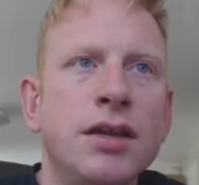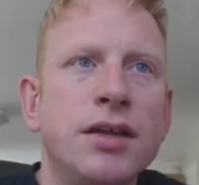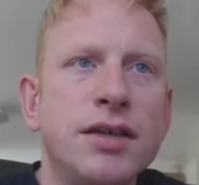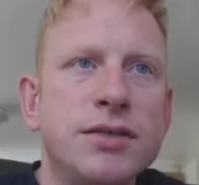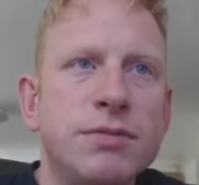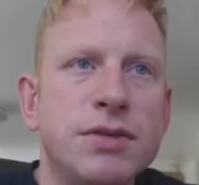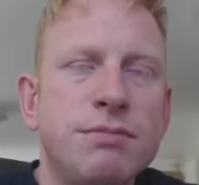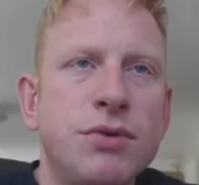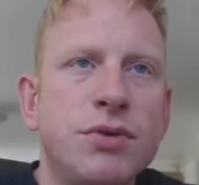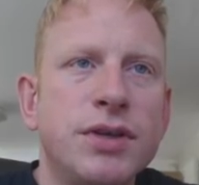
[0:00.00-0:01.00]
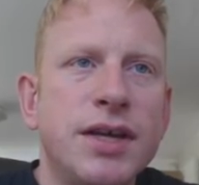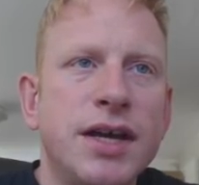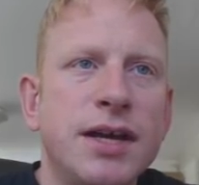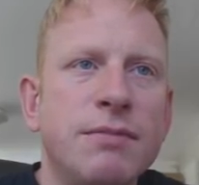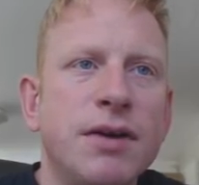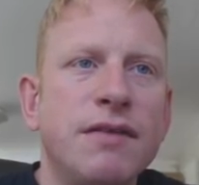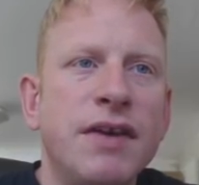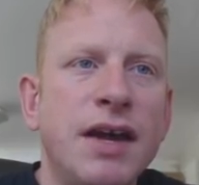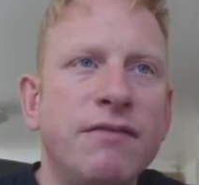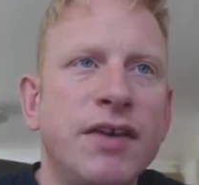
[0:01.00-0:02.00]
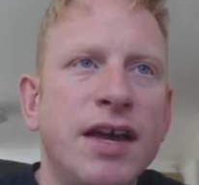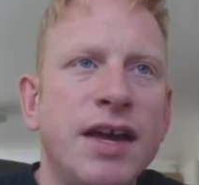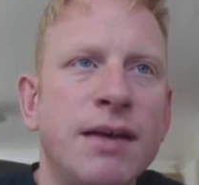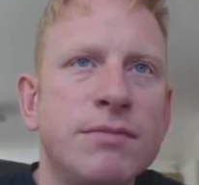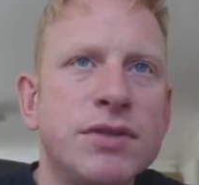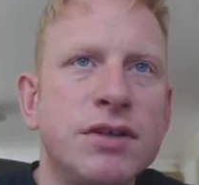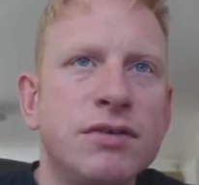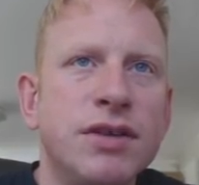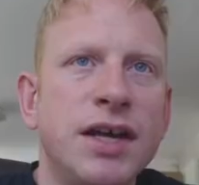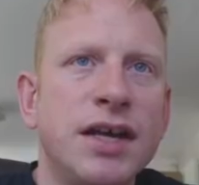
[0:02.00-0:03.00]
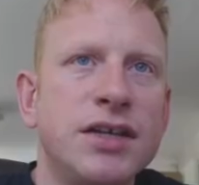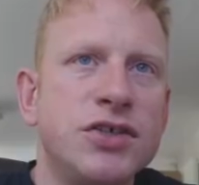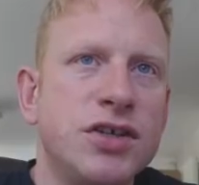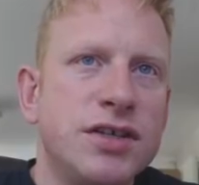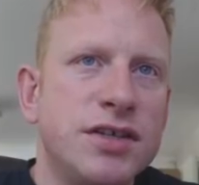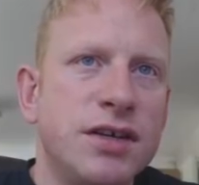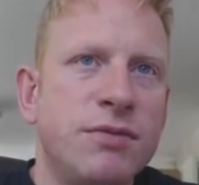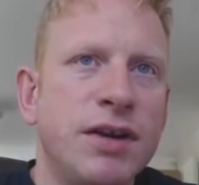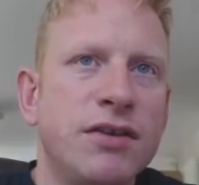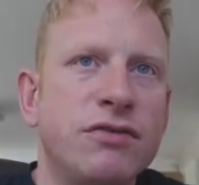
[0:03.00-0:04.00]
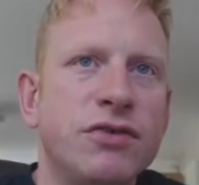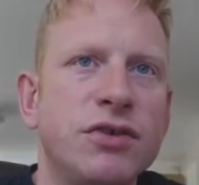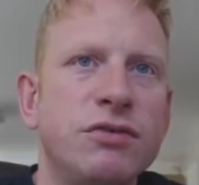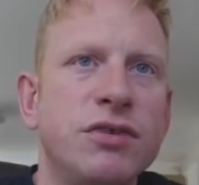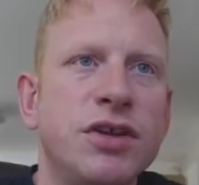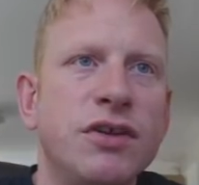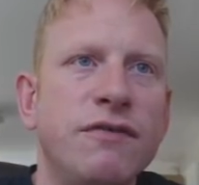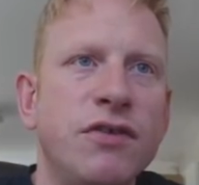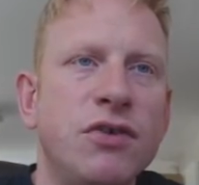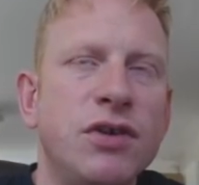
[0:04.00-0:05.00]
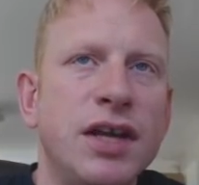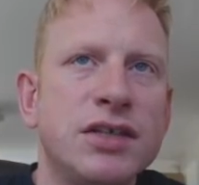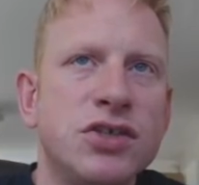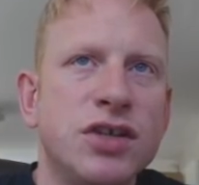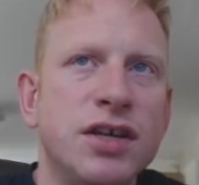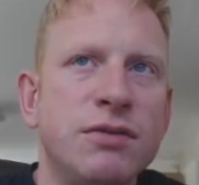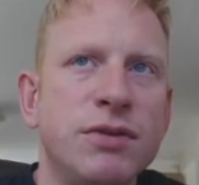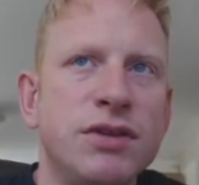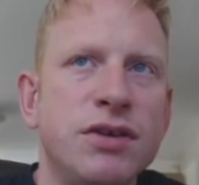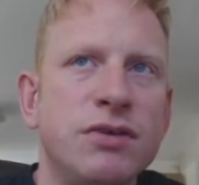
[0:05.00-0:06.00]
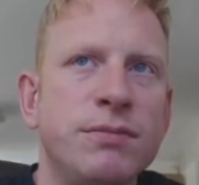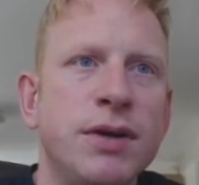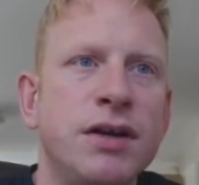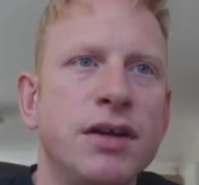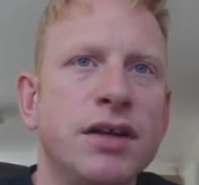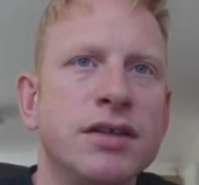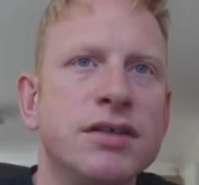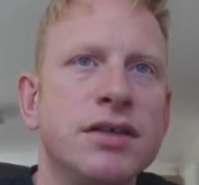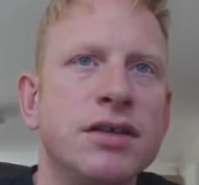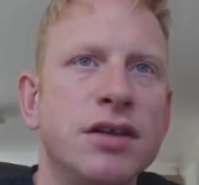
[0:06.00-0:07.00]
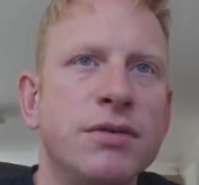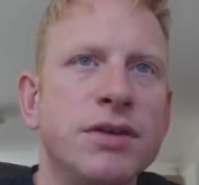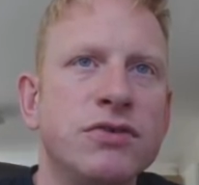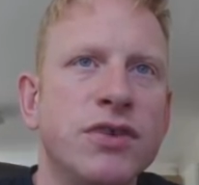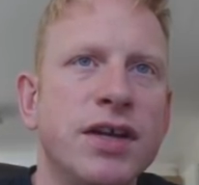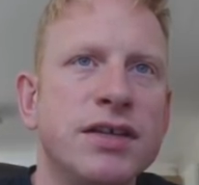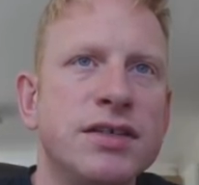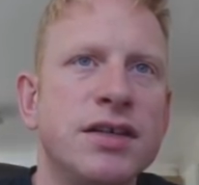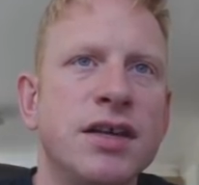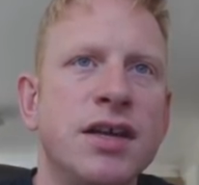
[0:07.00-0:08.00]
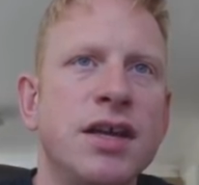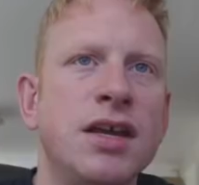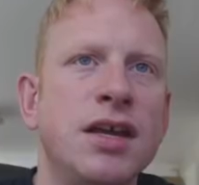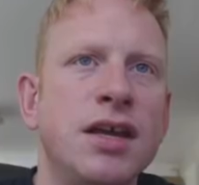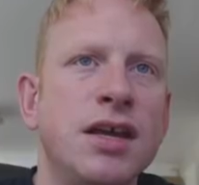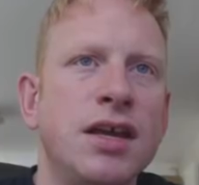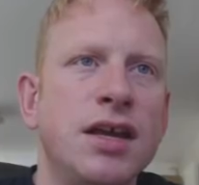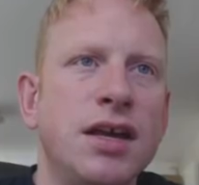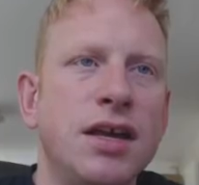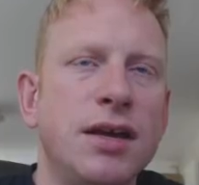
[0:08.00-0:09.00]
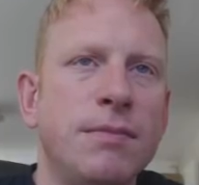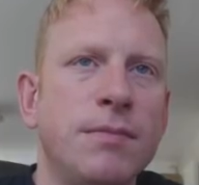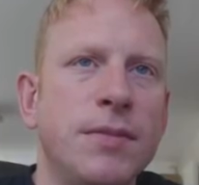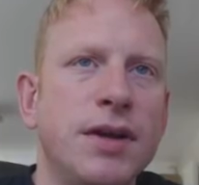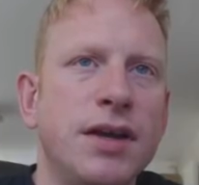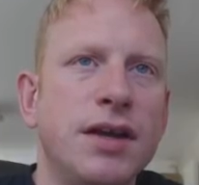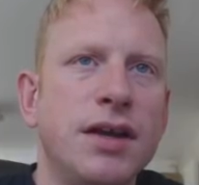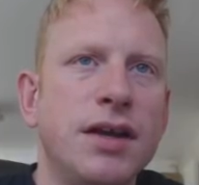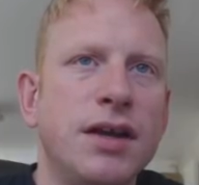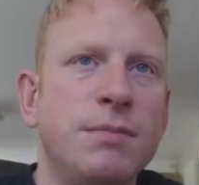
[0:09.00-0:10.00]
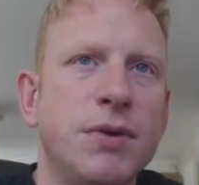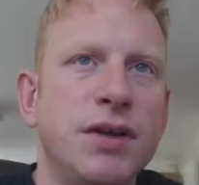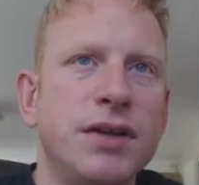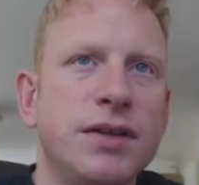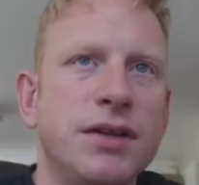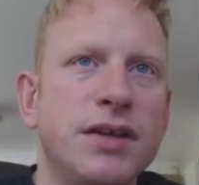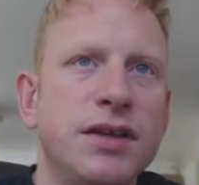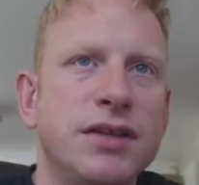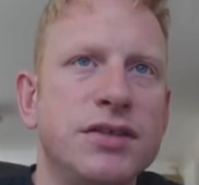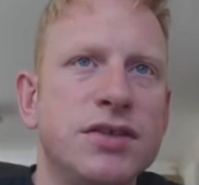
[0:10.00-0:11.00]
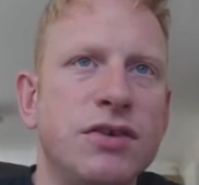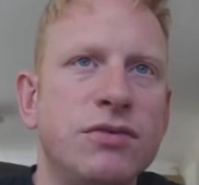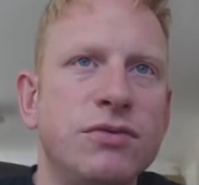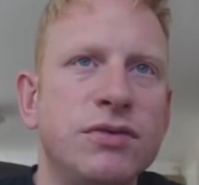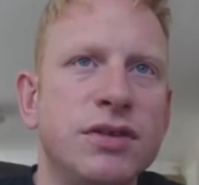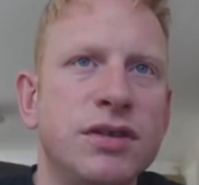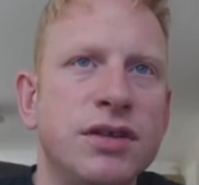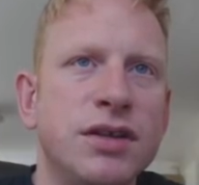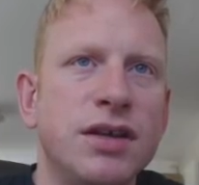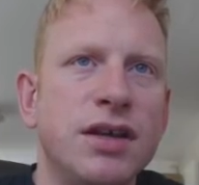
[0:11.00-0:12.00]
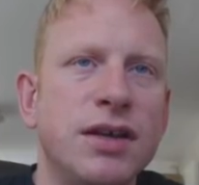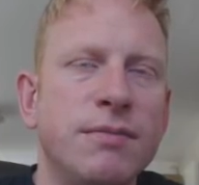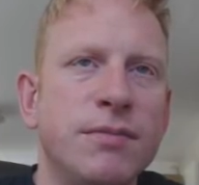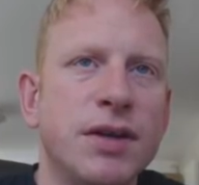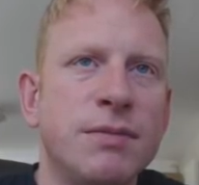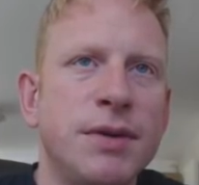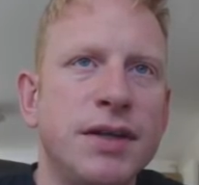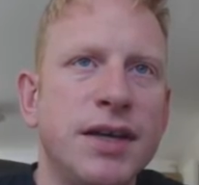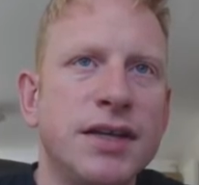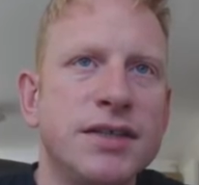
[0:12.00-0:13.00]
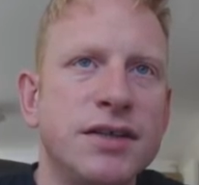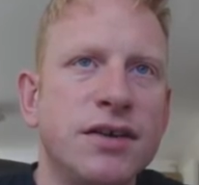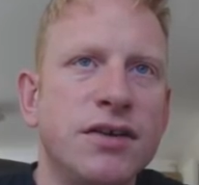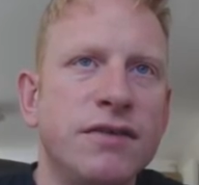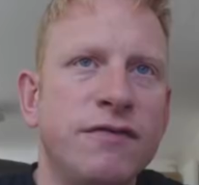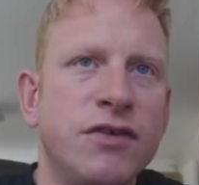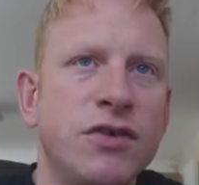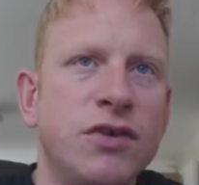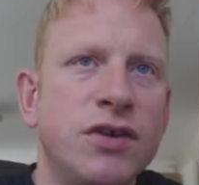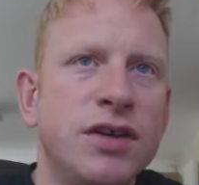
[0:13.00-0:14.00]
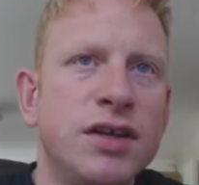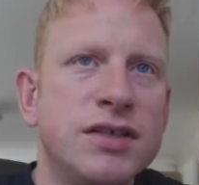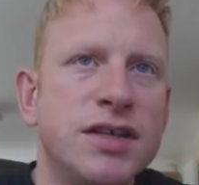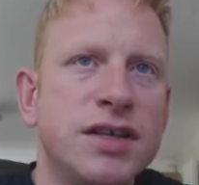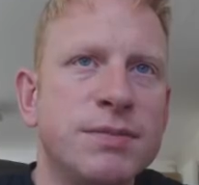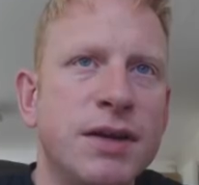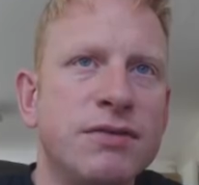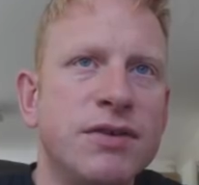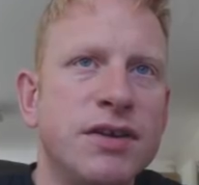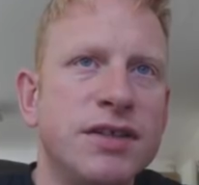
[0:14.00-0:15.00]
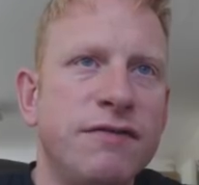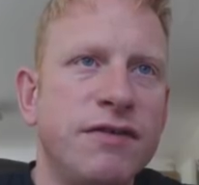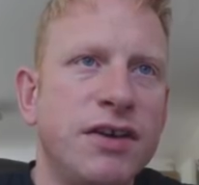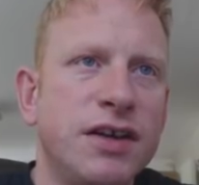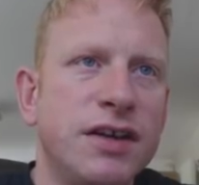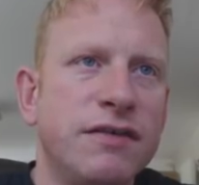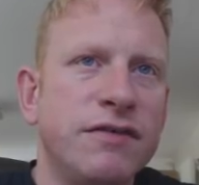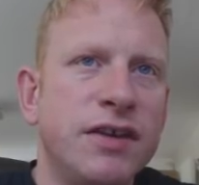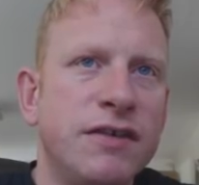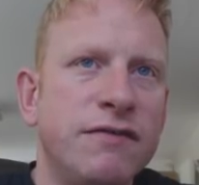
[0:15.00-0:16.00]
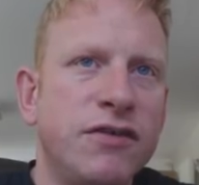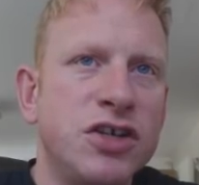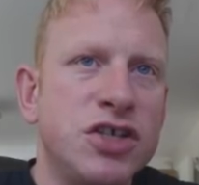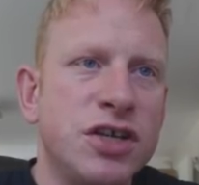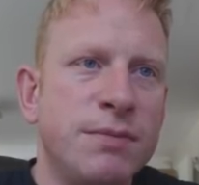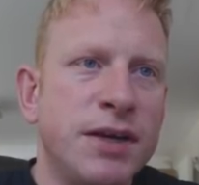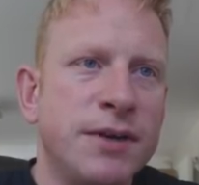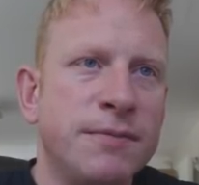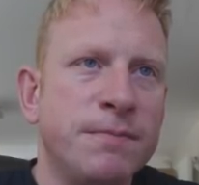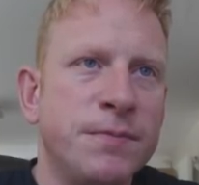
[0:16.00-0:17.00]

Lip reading: This was a board game I've had for absolutely ages. It went through Q4 last year with no buyers, no interest, but it sold a couple of days ago for £6.95 free shipping,